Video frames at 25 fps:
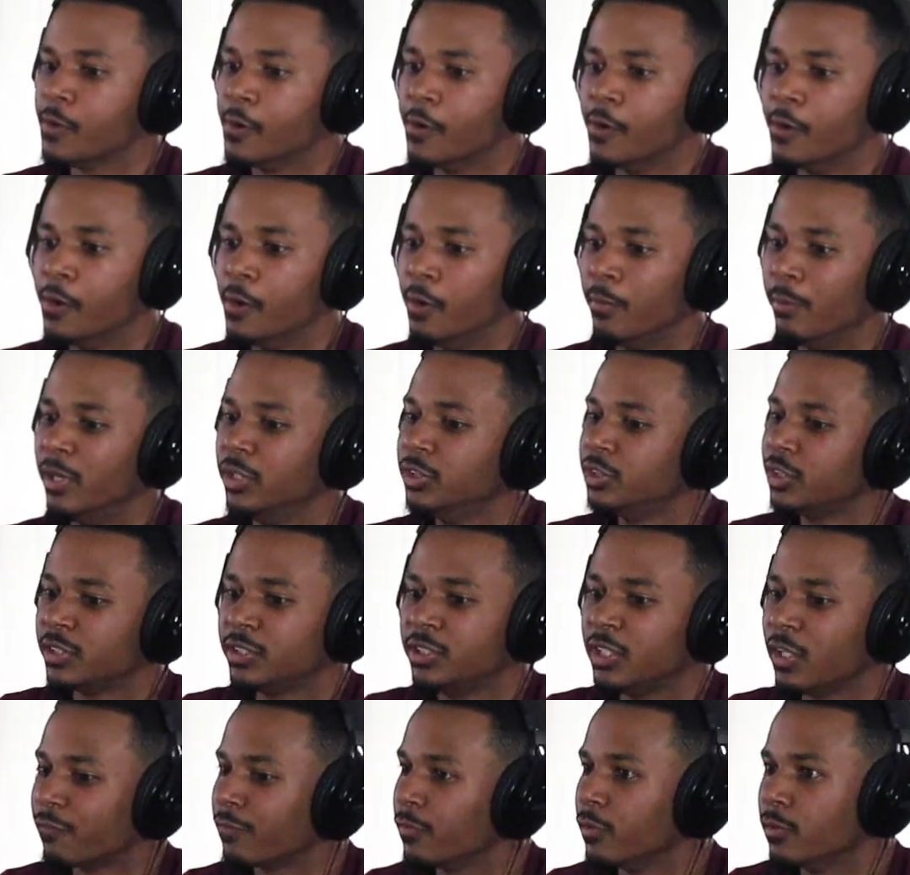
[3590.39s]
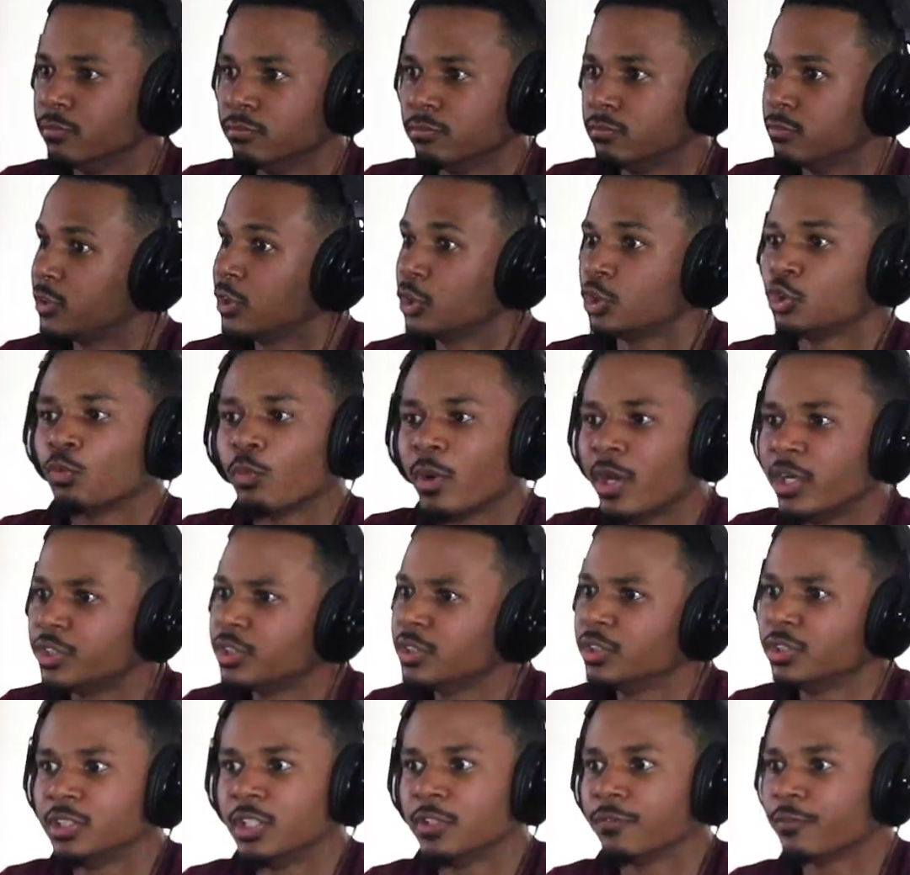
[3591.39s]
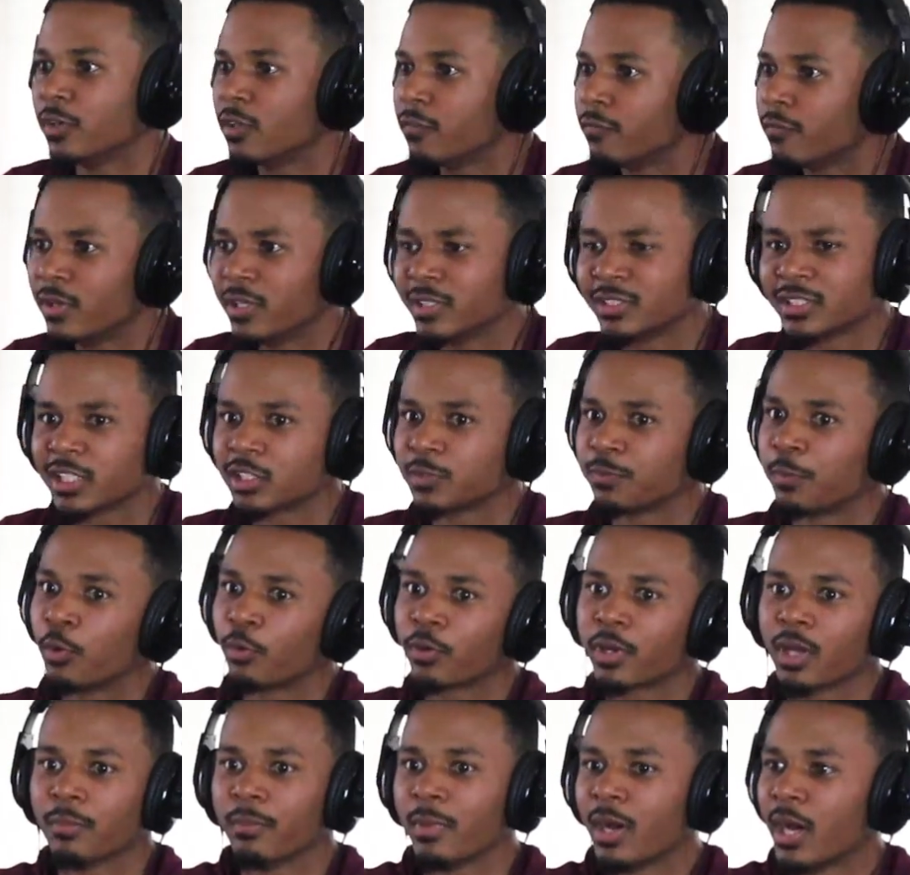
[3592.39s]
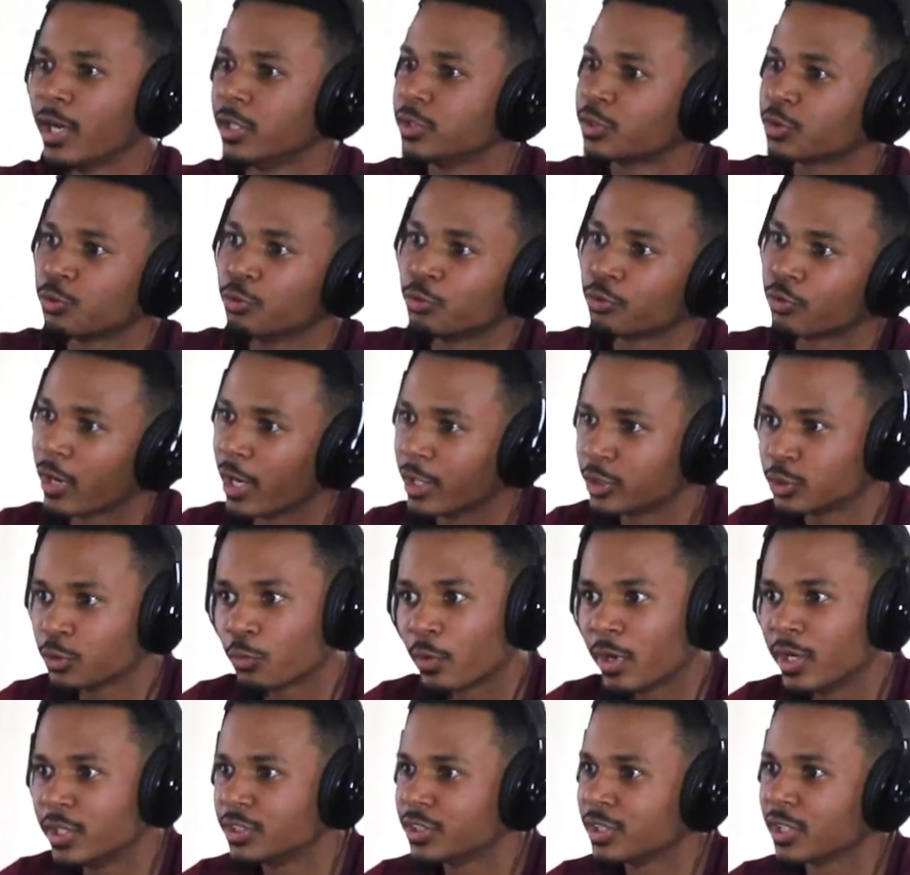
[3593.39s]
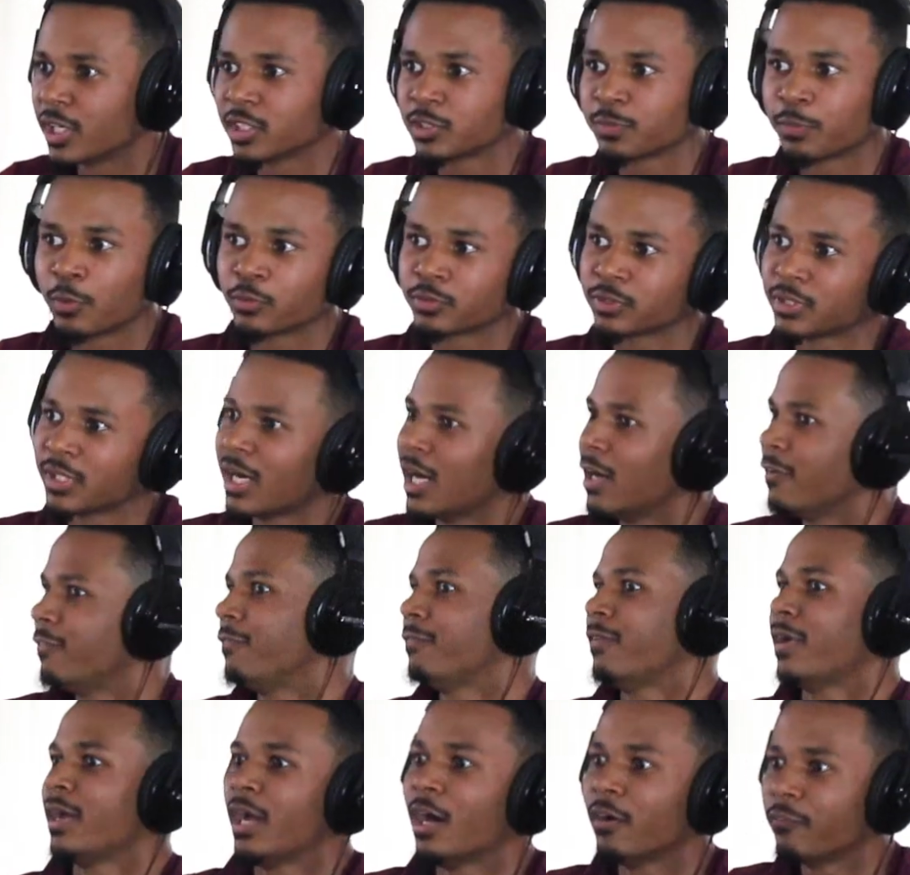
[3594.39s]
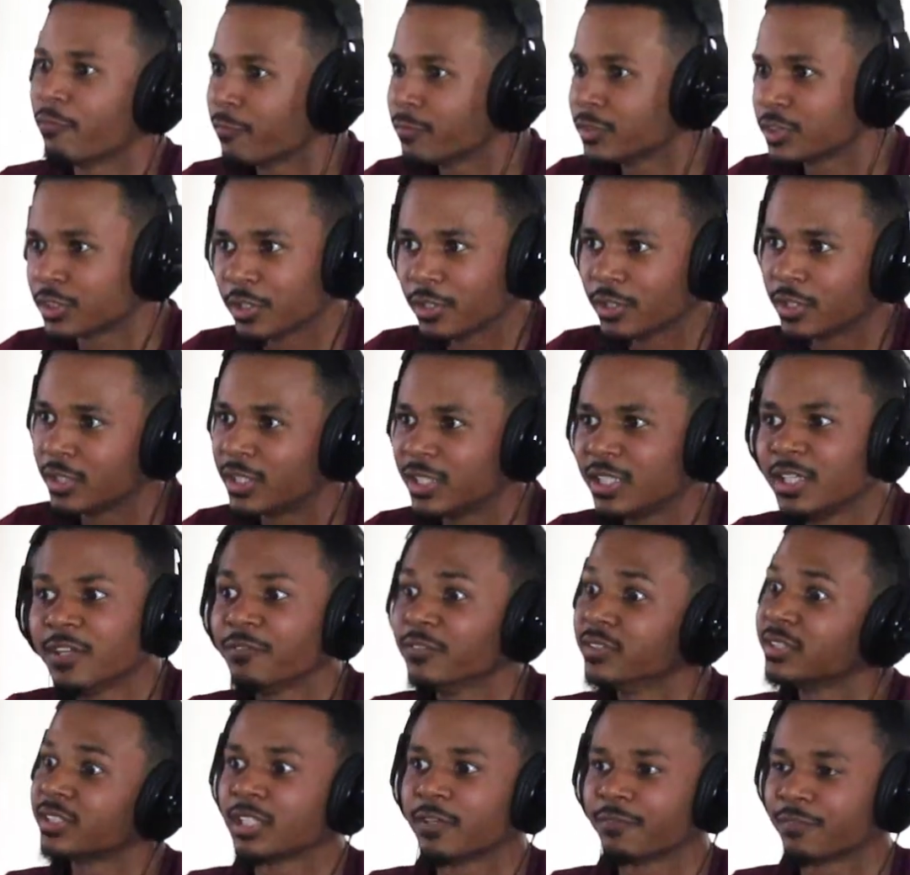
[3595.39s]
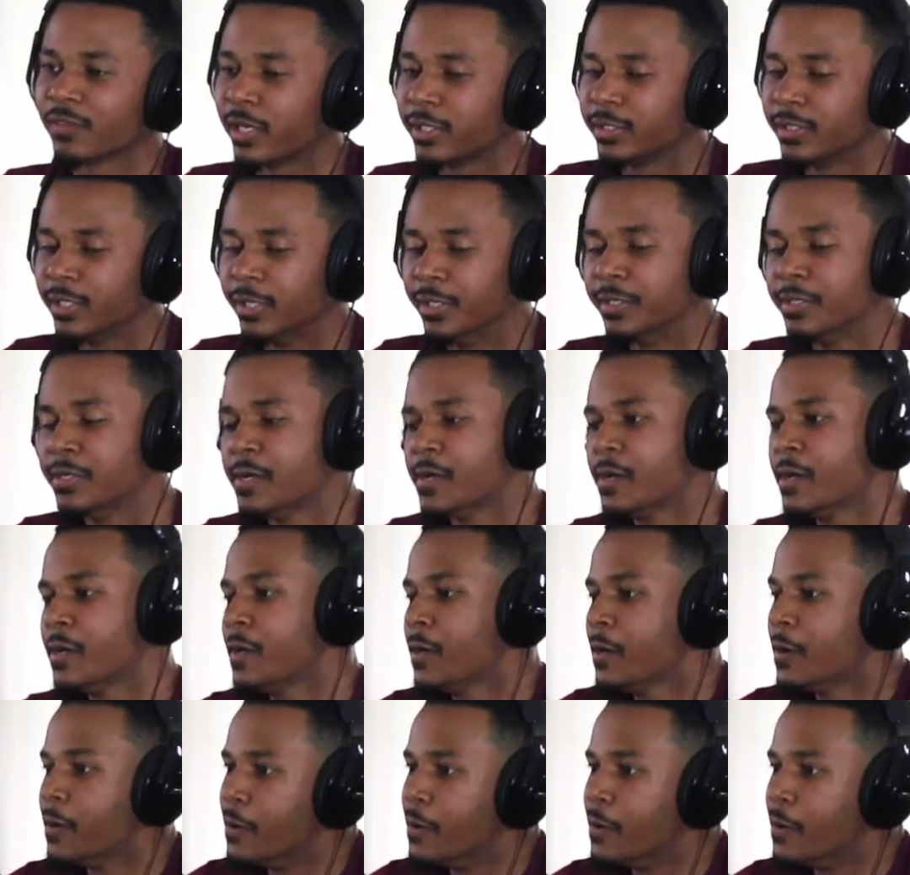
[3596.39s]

Um, in just different situations, different events. I spoke at my high school graduation. I spoke to the Alpha Phi Alpha fraternity, different mm-hmm. stuff like that. Mm-hmm.